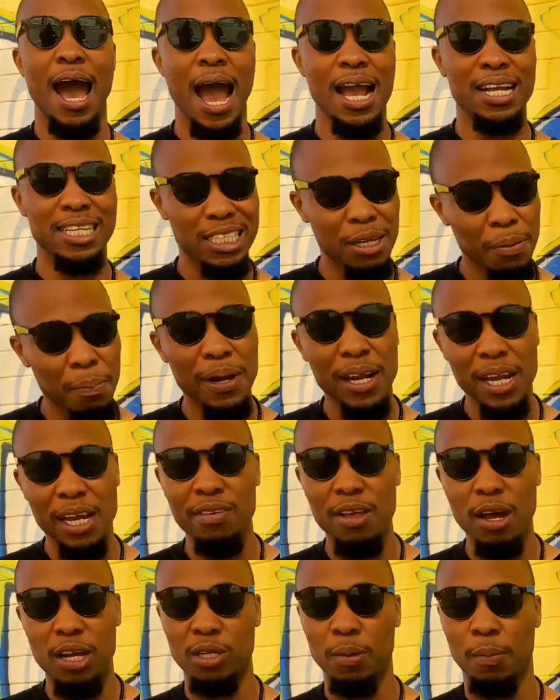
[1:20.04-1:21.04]
she
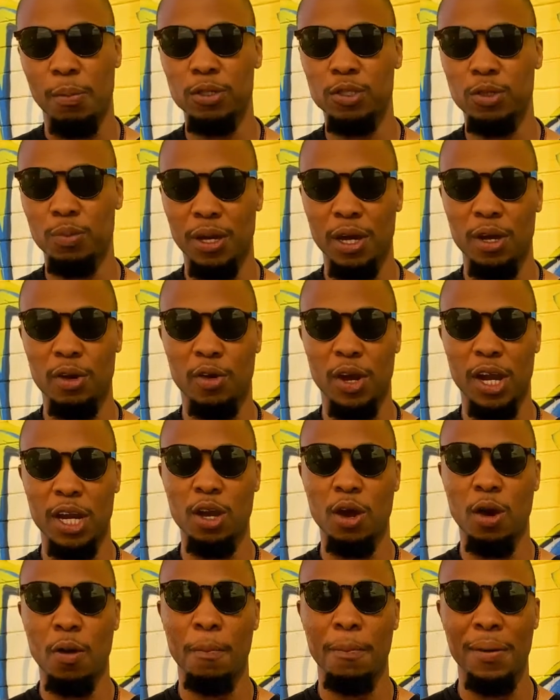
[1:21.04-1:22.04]
believed I was supposed to be on
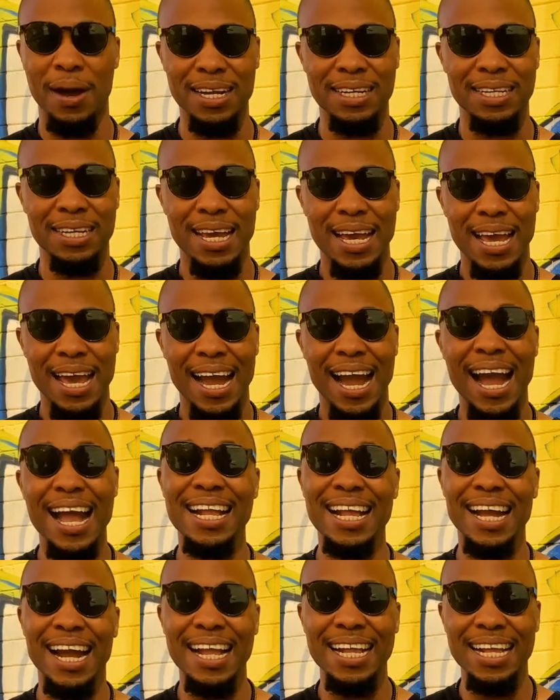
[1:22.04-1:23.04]
radio, but
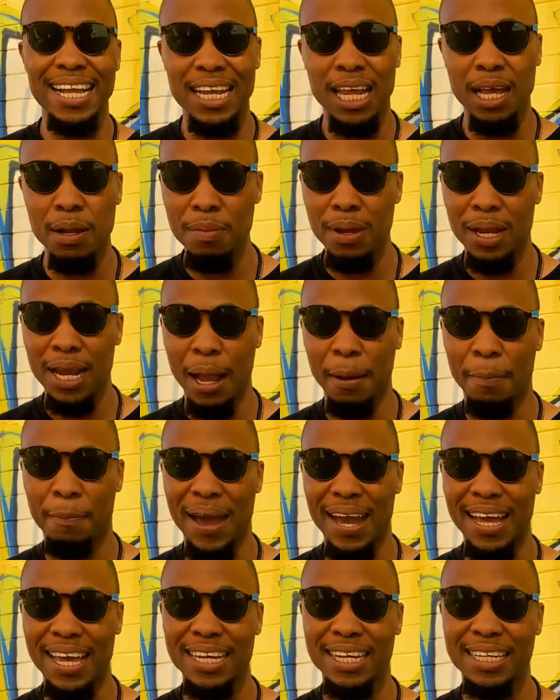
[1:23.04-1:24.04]
it hit me like
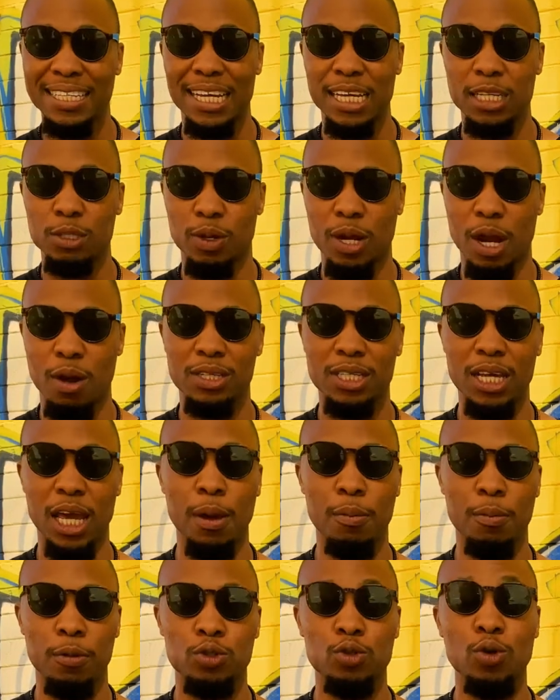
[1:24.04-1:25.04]
back in the days when I was
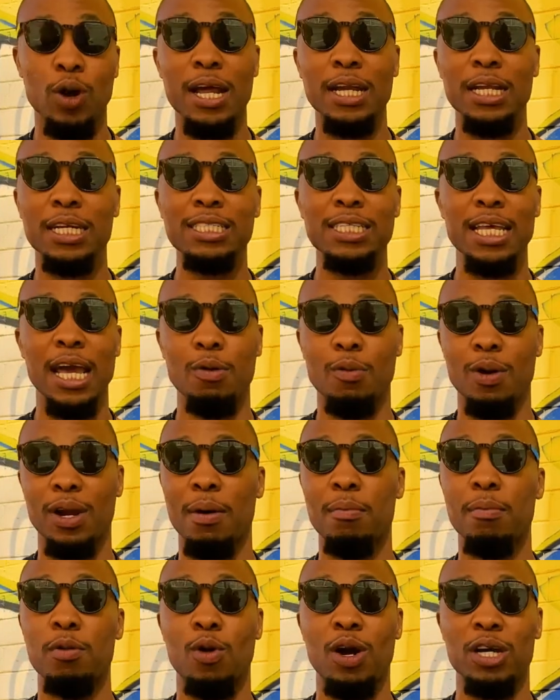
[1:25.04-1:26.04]
able to understand what
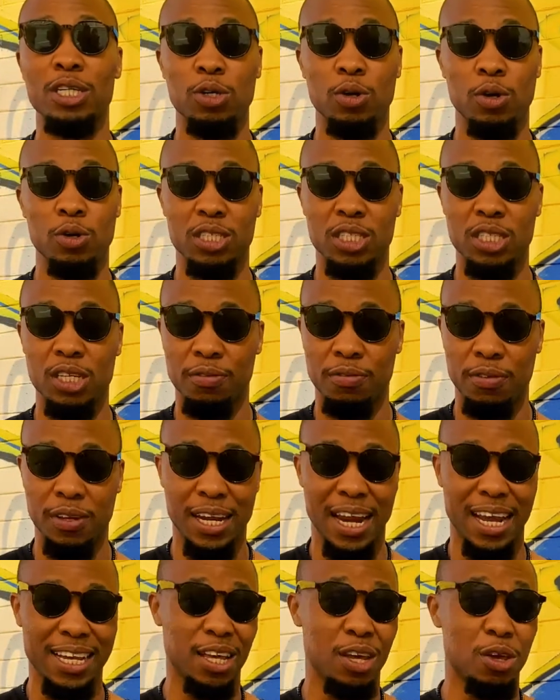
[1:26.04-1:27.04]
I'm watching on TV,
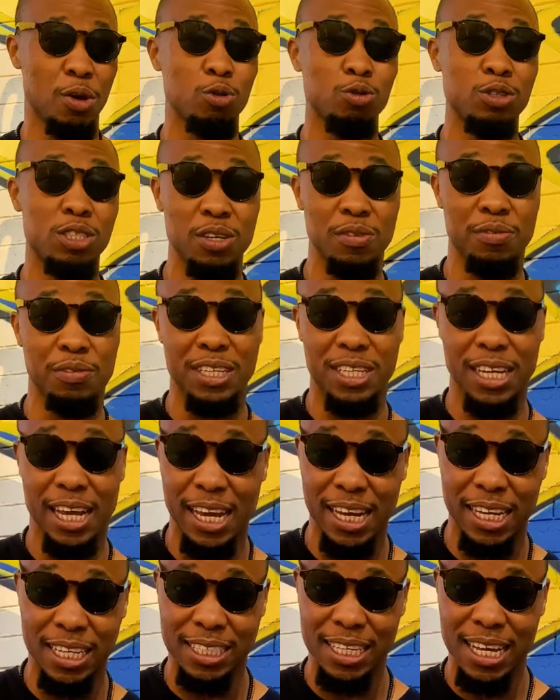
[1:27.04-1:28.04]
like the YoTV
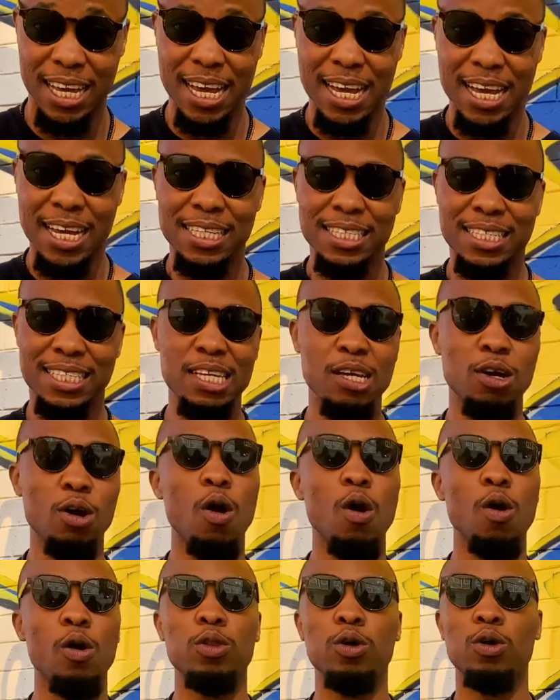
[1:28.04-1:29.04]
days, seeing
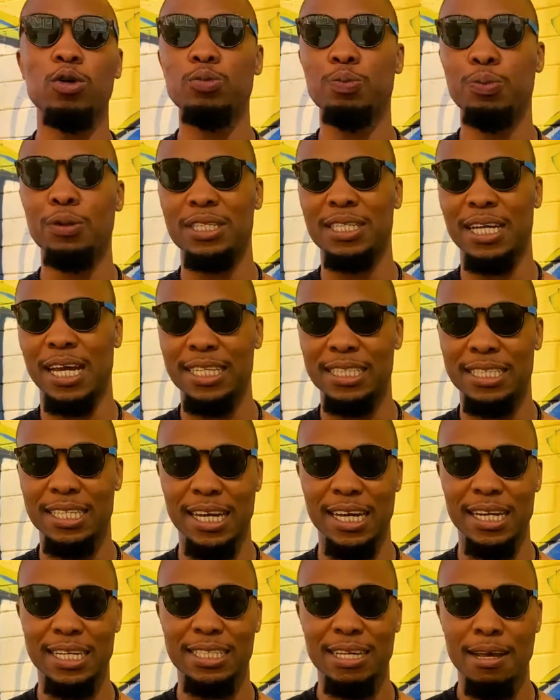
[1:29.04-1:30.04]
all those
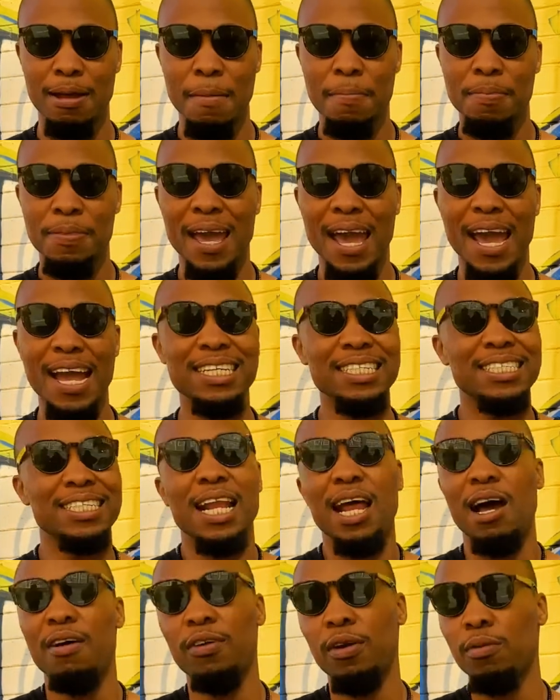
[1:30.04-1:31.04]
presenters and just
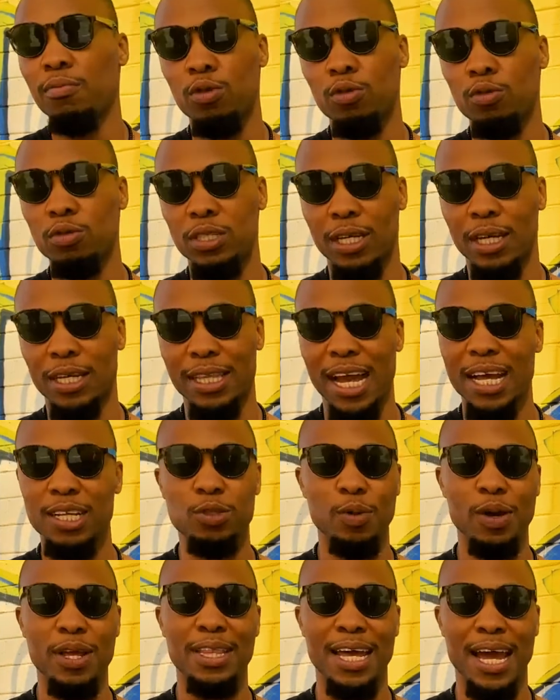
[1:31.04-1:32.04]
loving music. That's
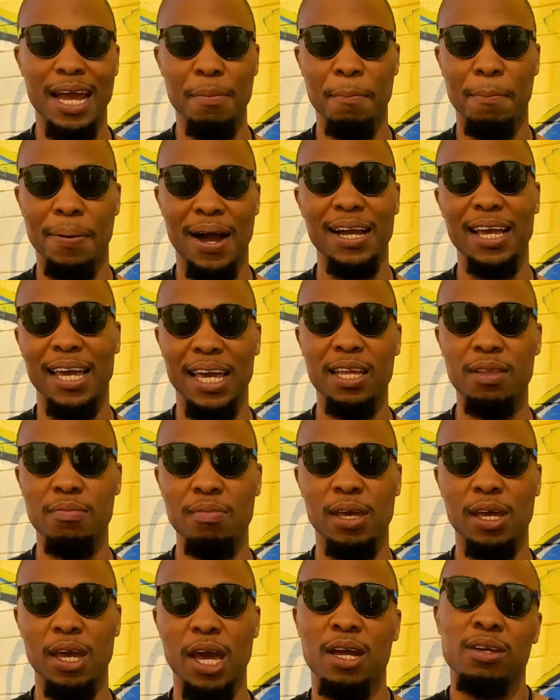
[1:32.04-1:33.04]
when that bug hit
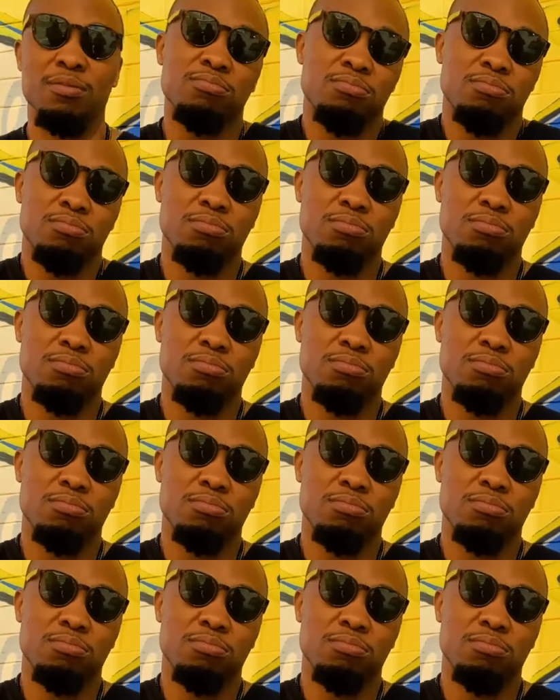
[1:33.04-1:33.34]
me. And